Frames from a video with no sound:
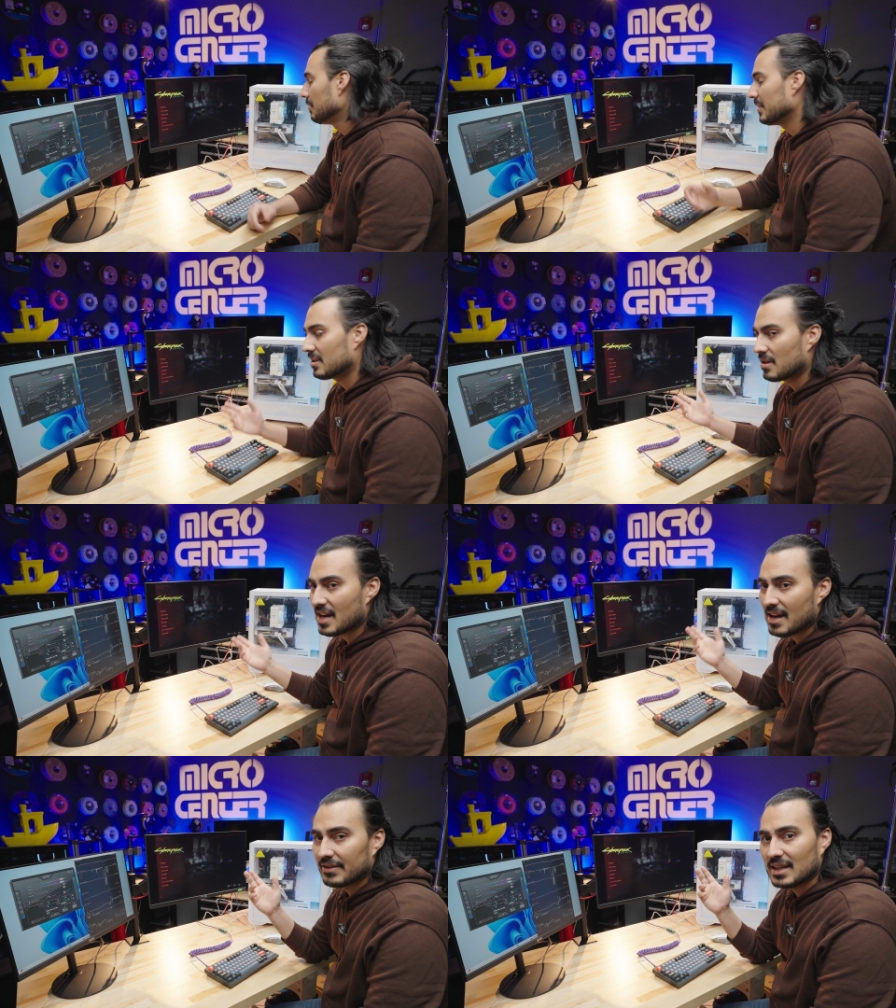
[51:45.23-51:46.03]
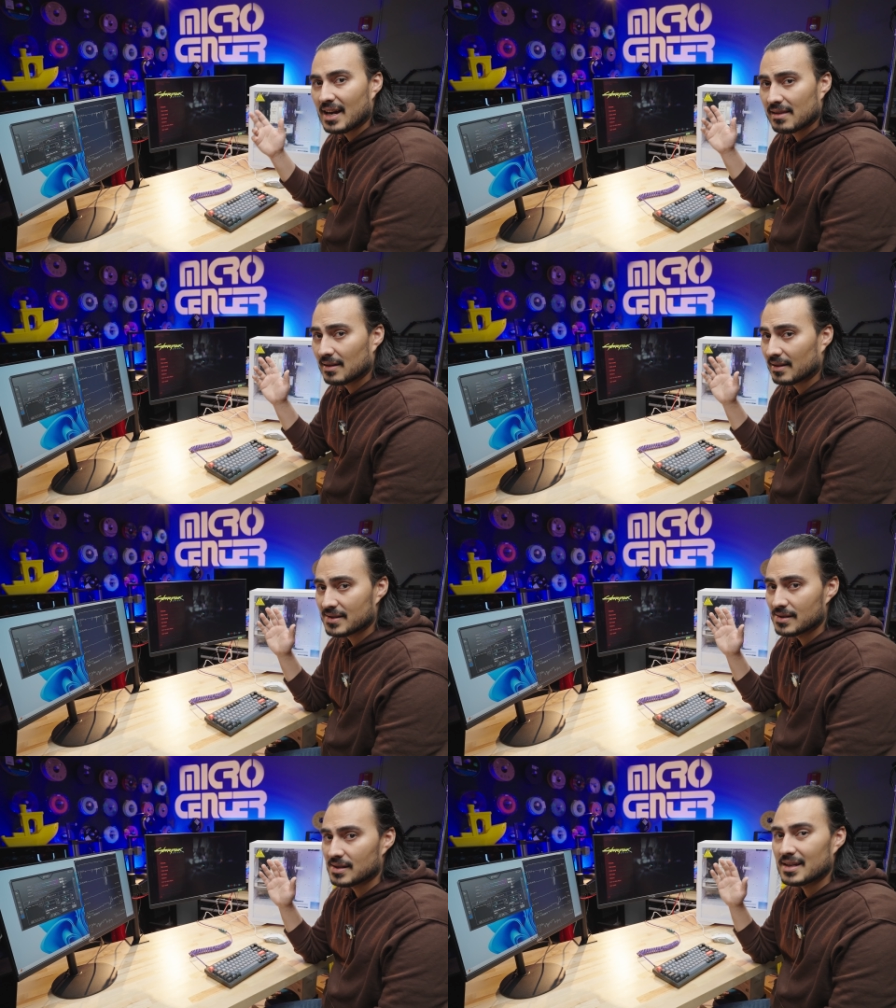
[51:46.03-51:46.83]
But there you have it. I think
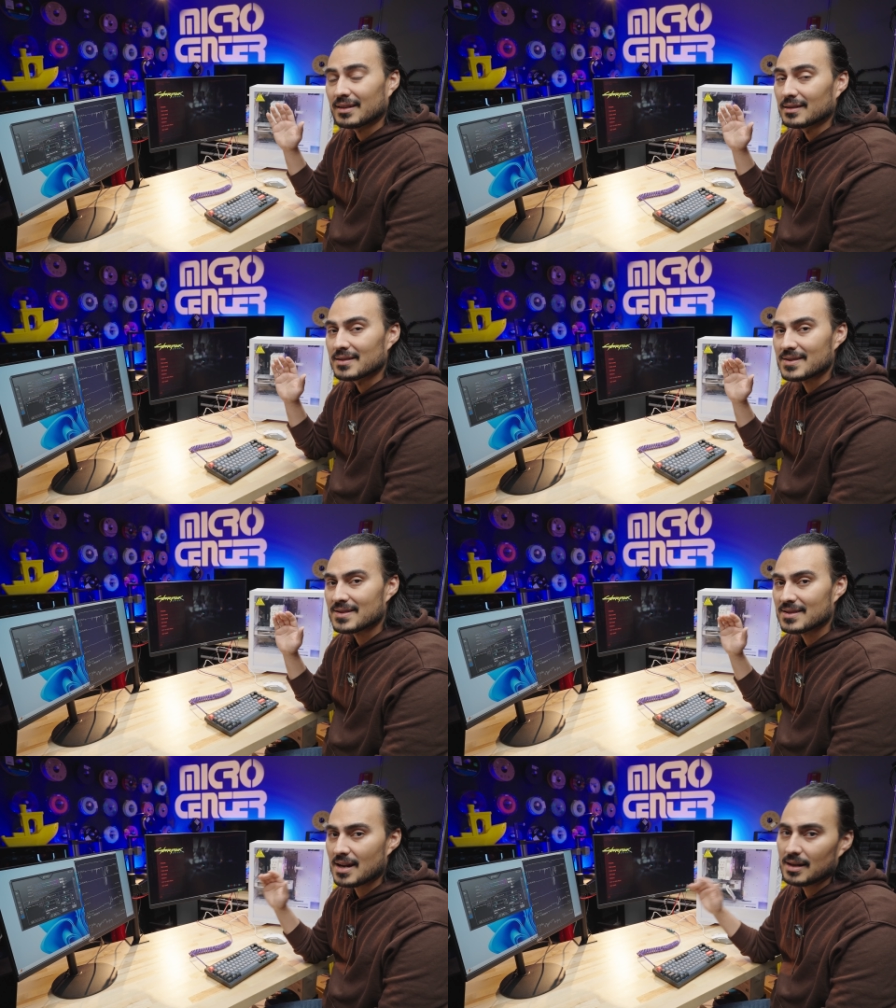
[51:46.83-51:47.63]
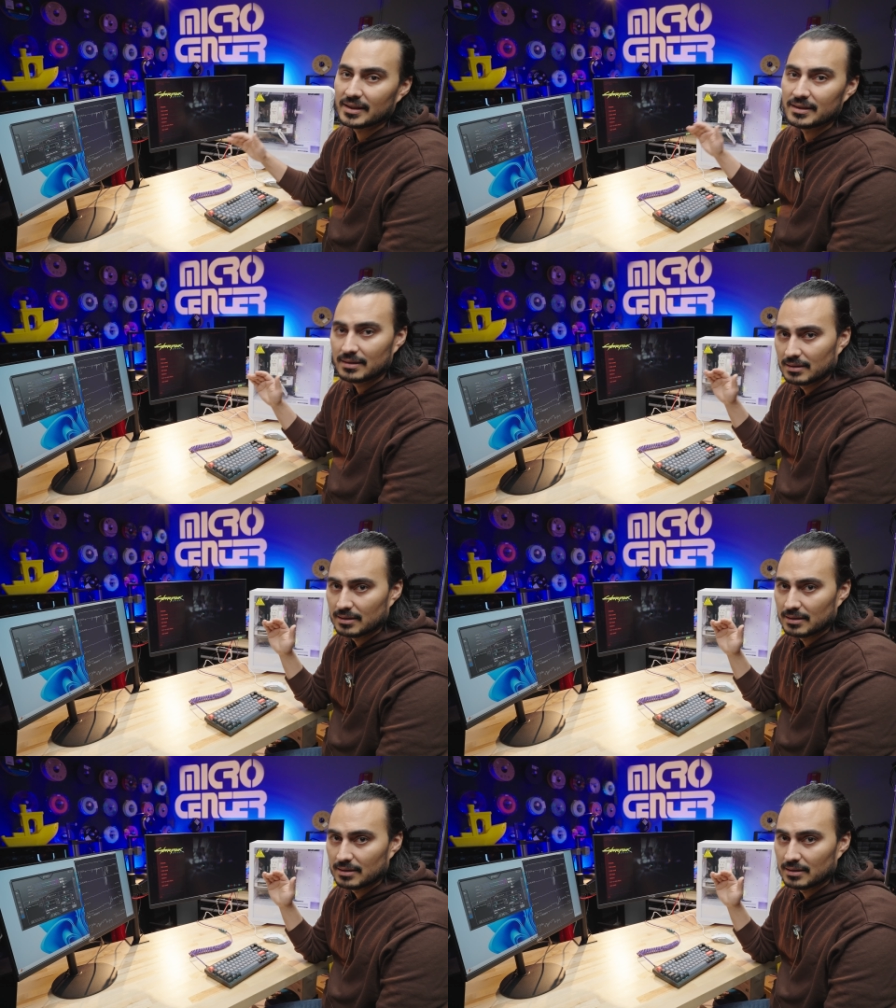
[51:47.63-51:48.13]
this is a solid